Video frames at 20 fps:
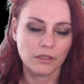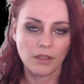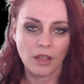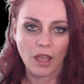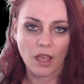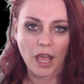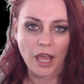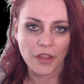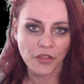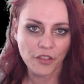
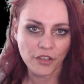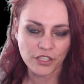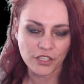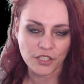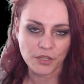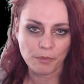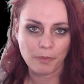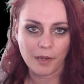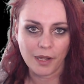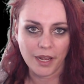another
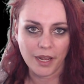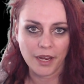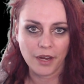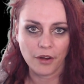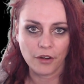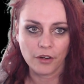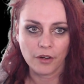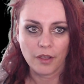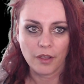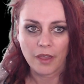
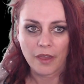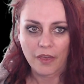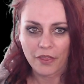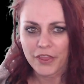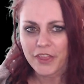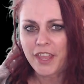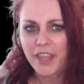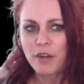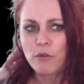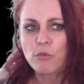player,
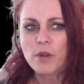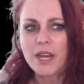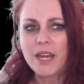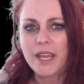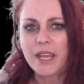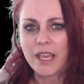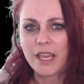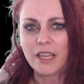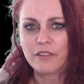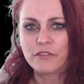they really
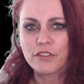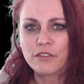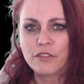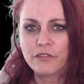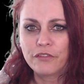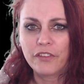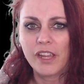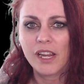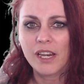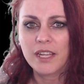have the
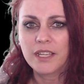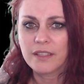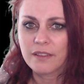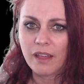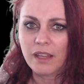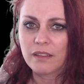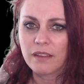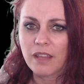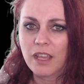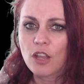feeling
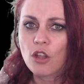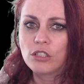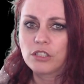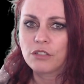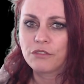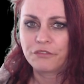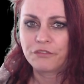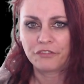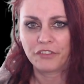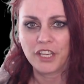that they got
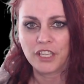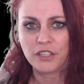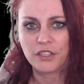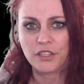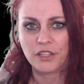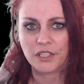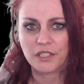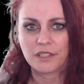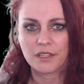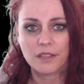
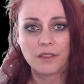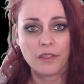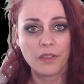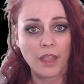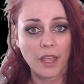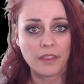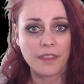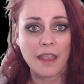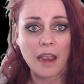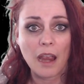offended and
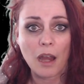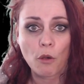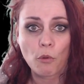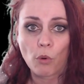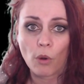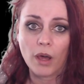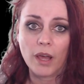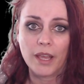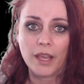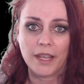that they are
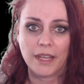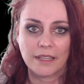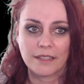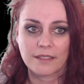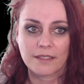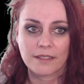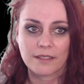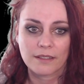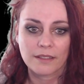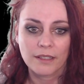
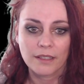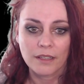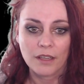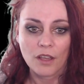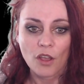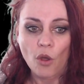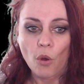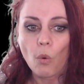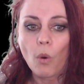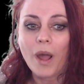right,
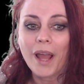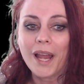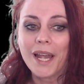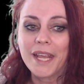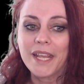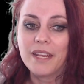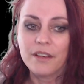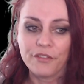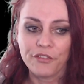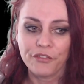while
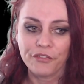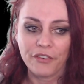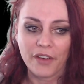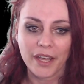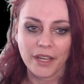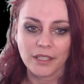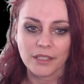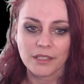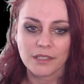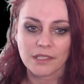in
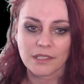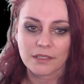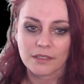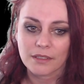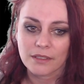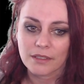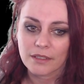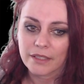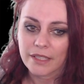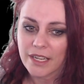fact,
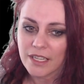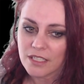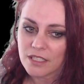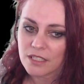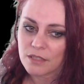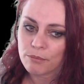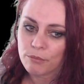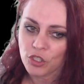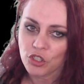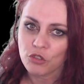it's
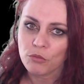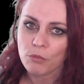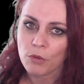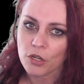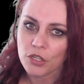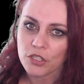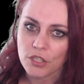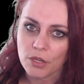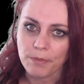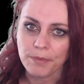much more
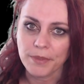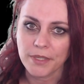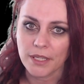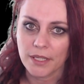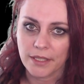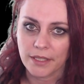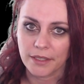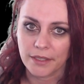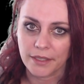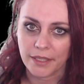subtle
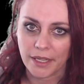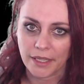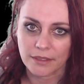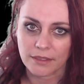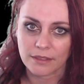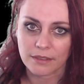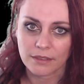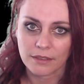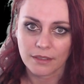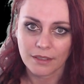than
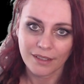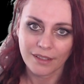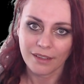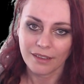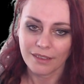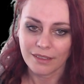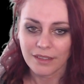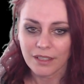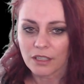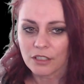that.
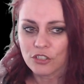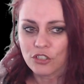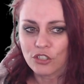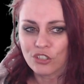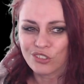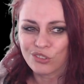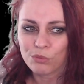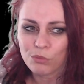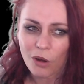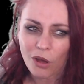They are
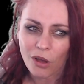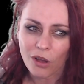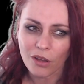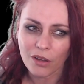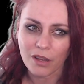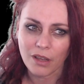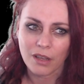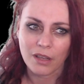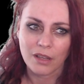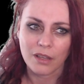not
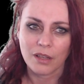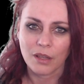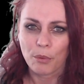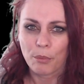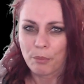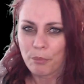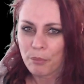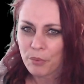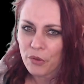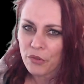wrong,
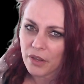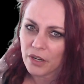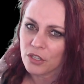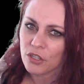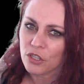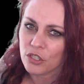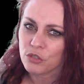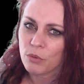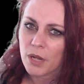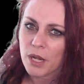but they're
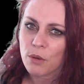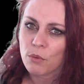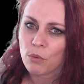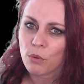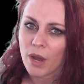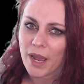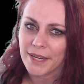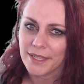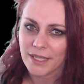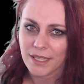not really
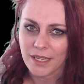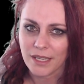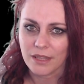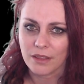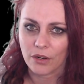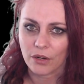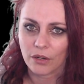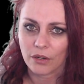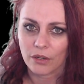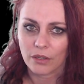right
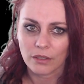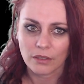either.